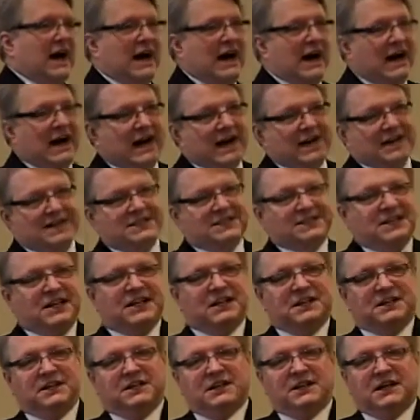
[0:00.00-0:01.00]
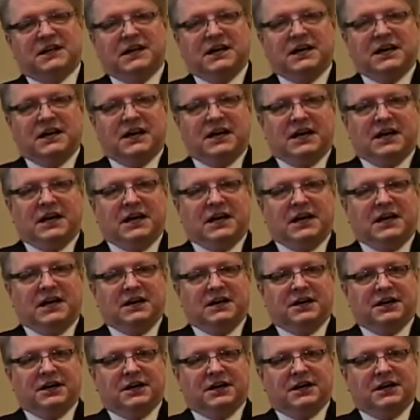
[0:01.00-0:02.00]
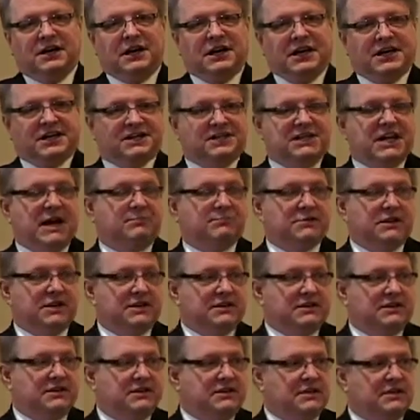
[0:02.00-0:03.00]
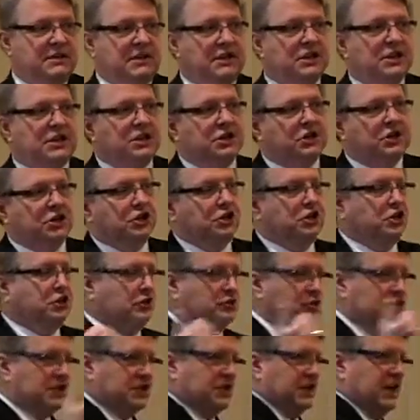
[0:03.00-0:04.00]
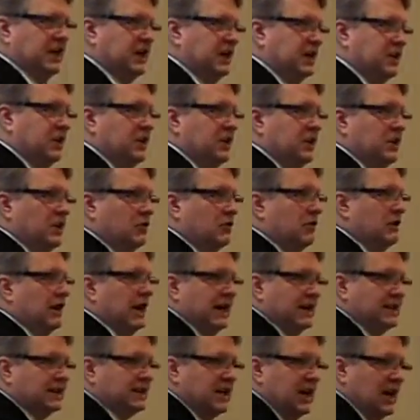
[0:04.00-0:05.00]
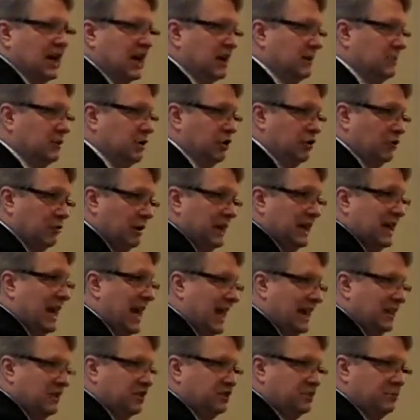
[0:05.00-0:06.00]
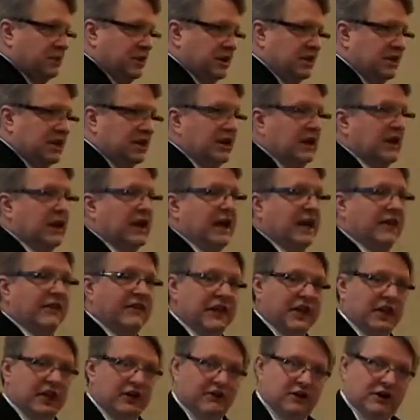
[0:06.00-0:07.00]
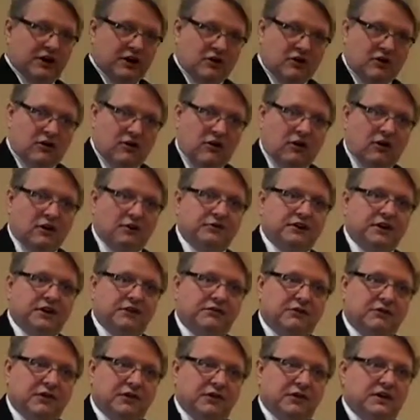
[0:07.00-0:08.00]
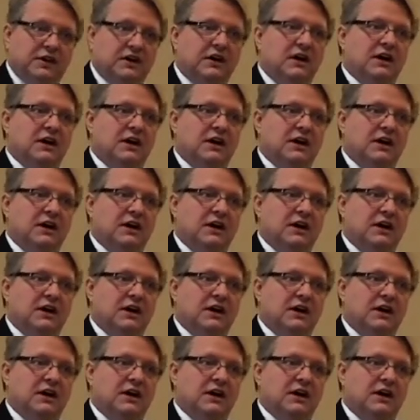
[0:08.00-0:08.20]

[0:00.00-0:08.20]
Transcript: I send an acceptance. You send your next document, your acknowledgement, and they are all different.